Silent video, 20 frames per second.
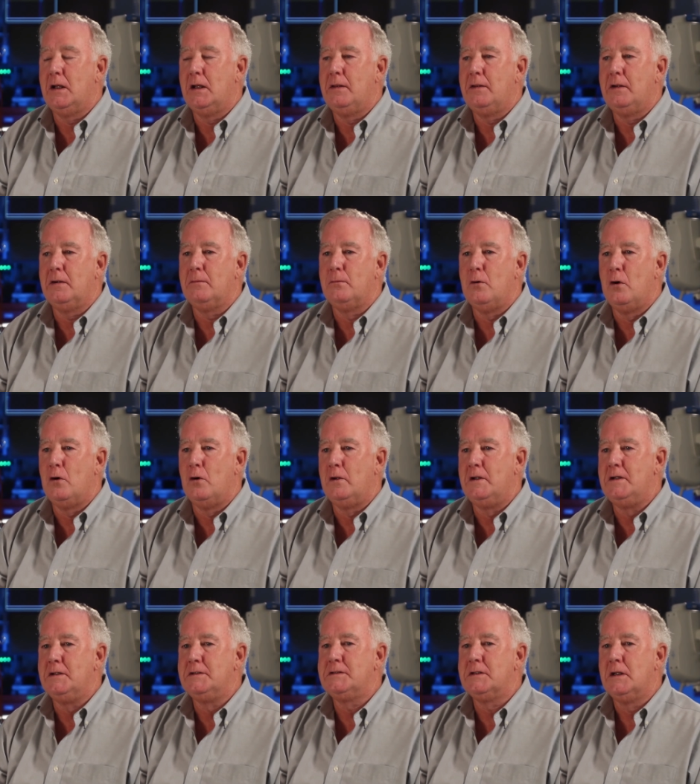uh, their
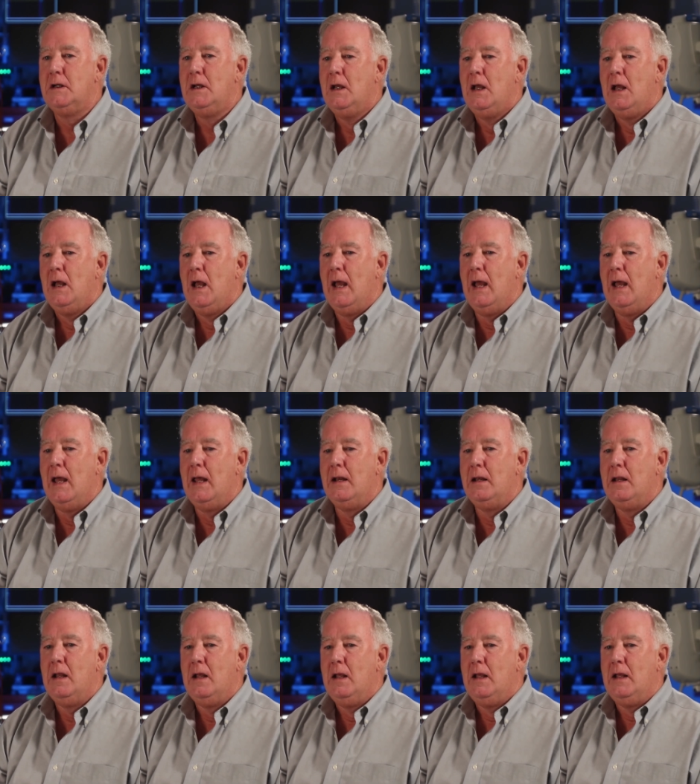role is,
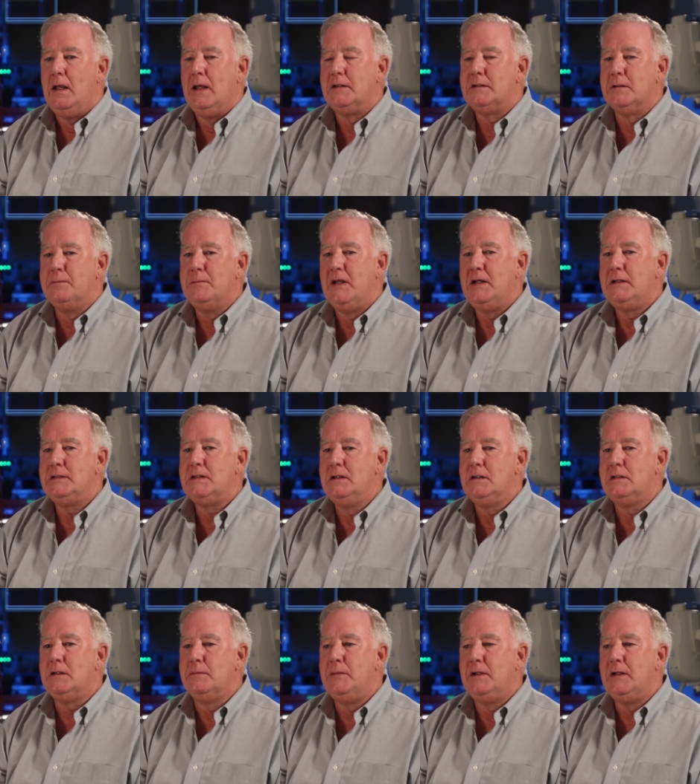and it's
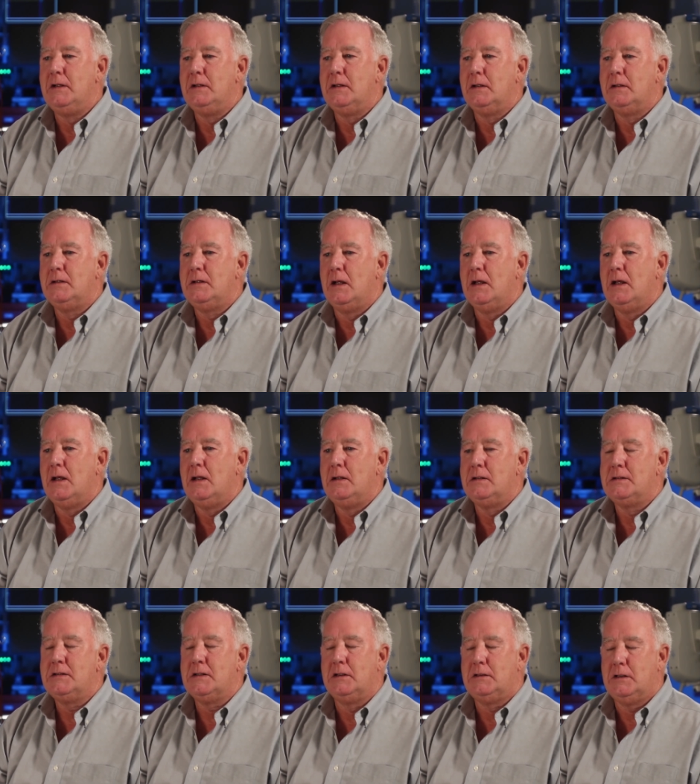amazing to me that
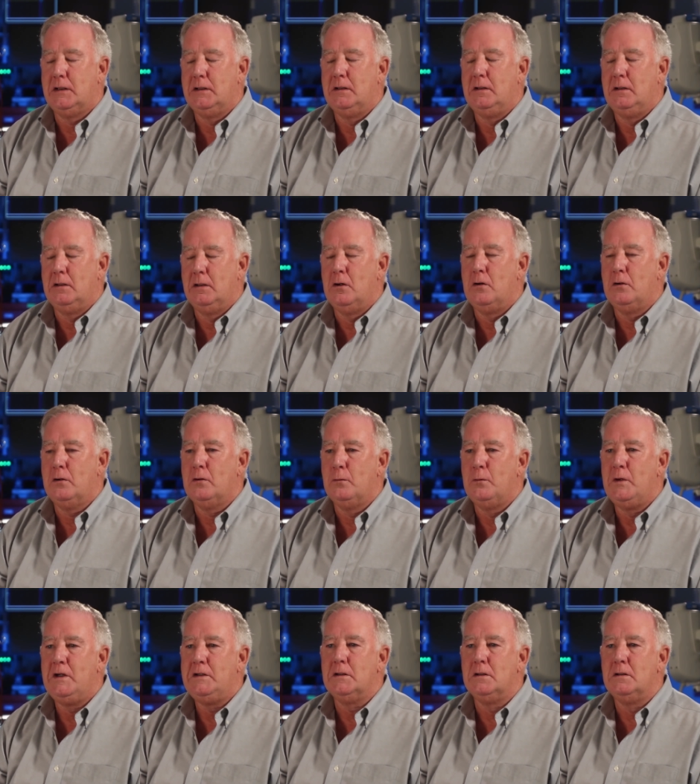on such a local,
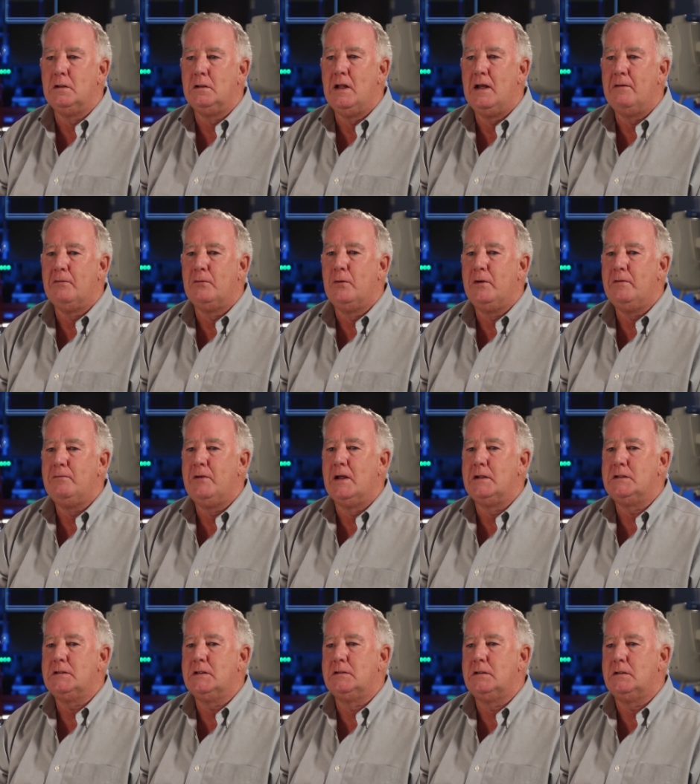regional level, we've
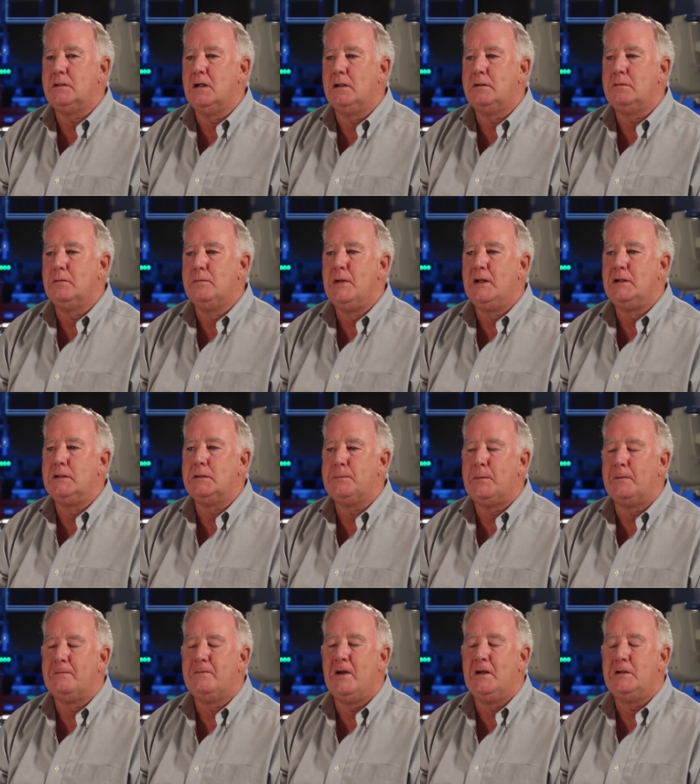got such uh, tremendous
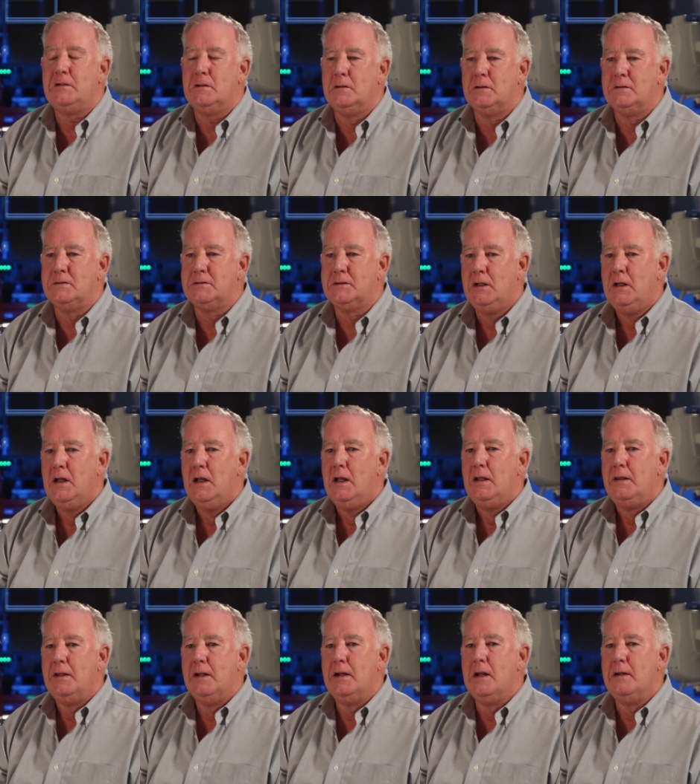professionals
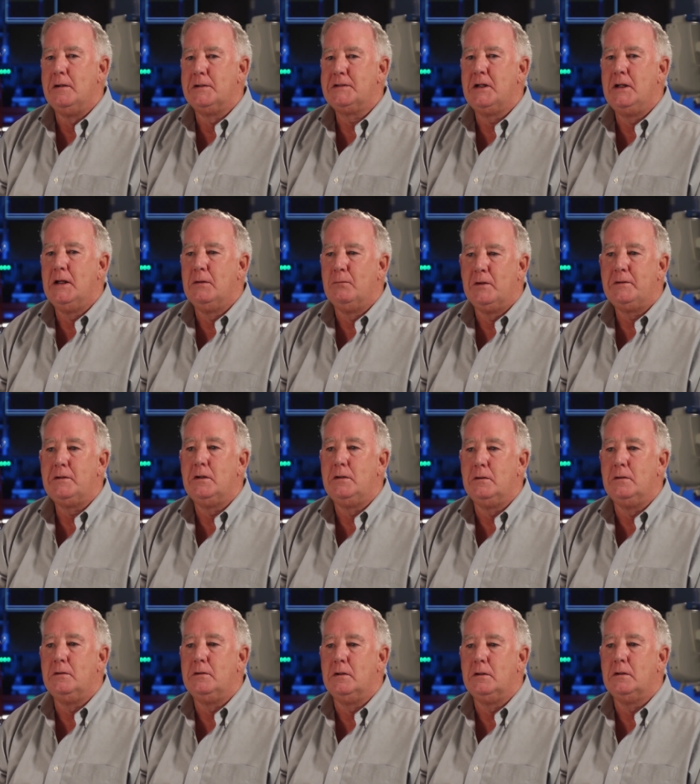that understand what to
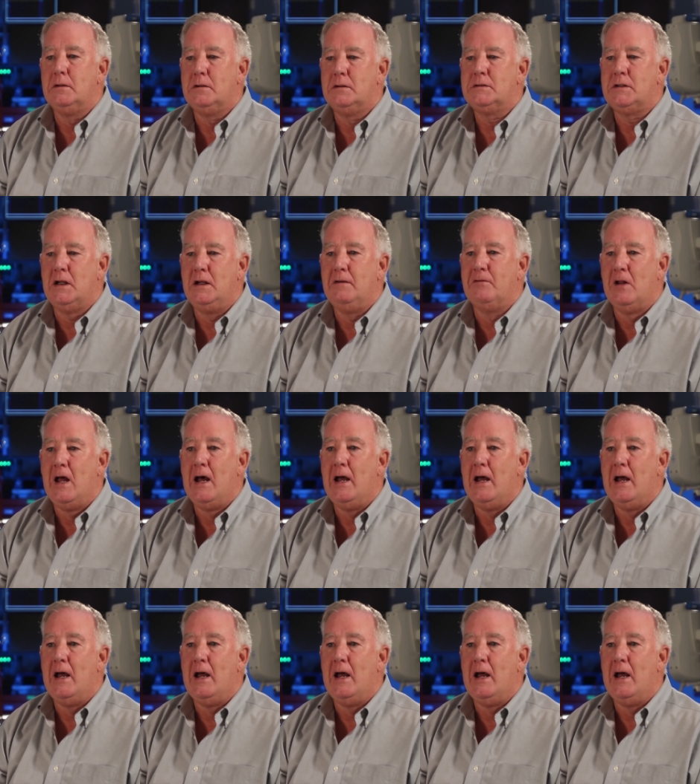do to save